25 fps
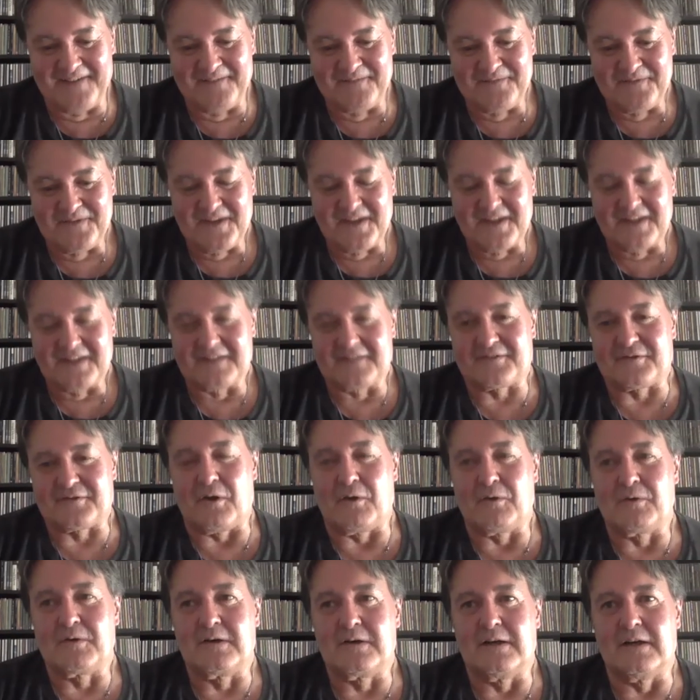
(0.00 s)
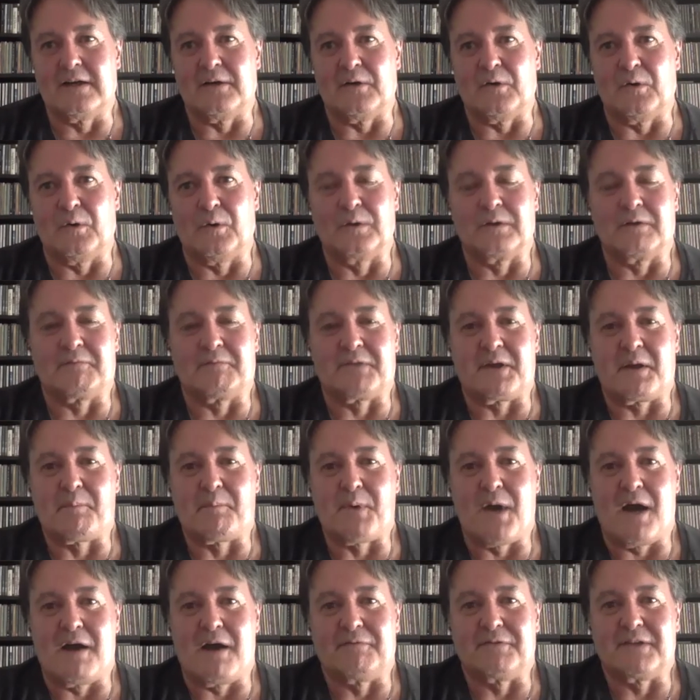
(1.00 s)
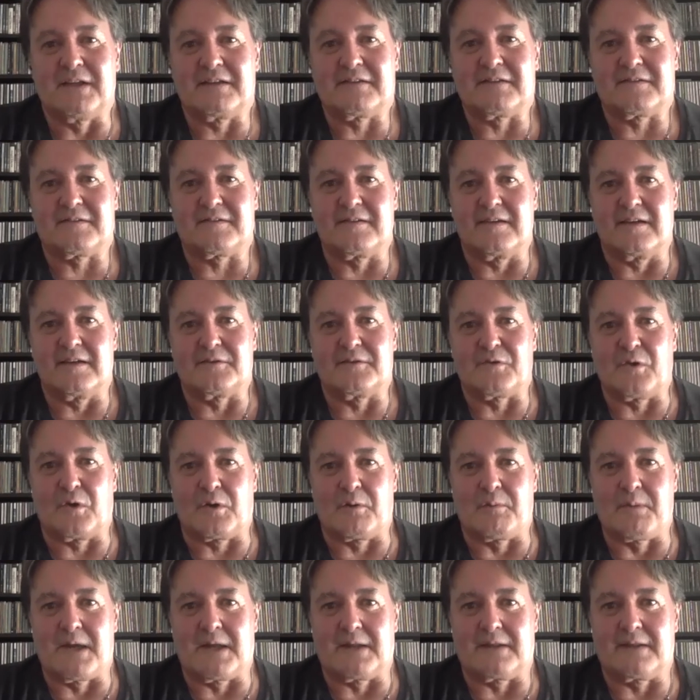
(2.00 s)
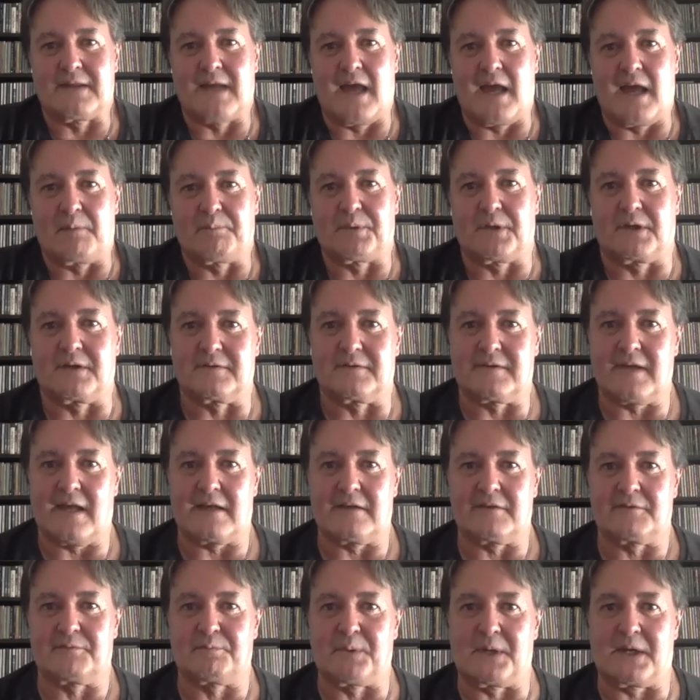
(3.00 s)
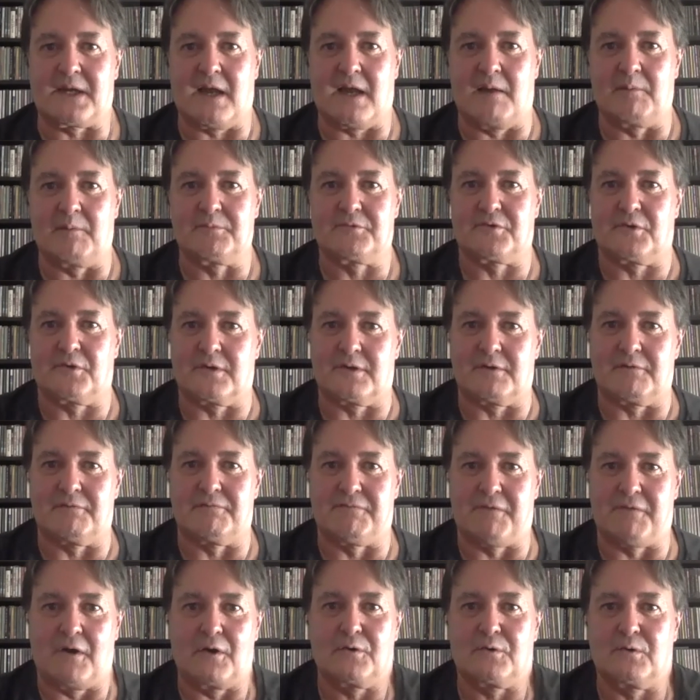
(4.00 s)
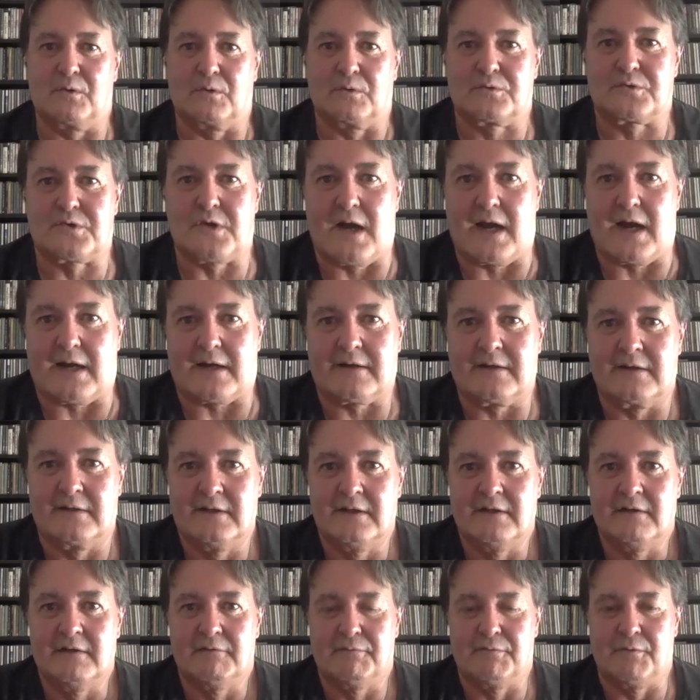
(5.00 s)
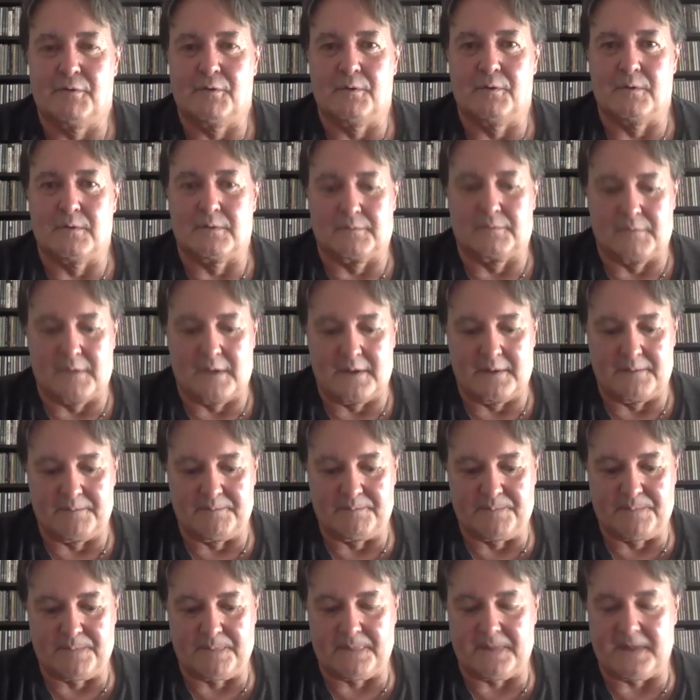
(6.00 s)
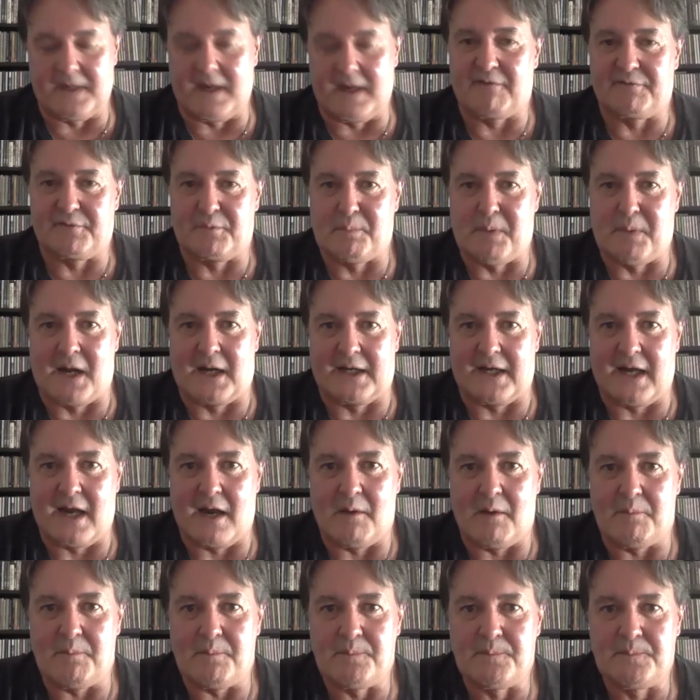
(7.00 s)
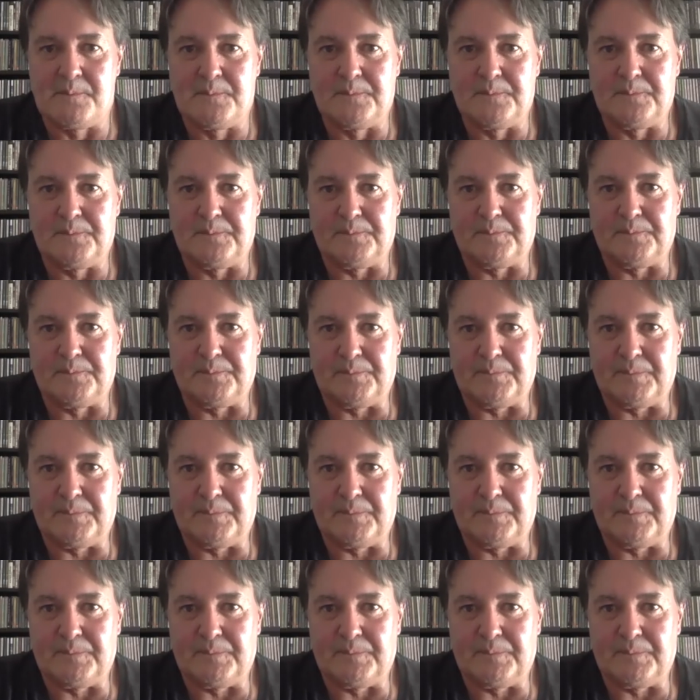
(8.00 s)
The song All of the Above, let's talk about that, because that has become sort of the focal track for the After Party album.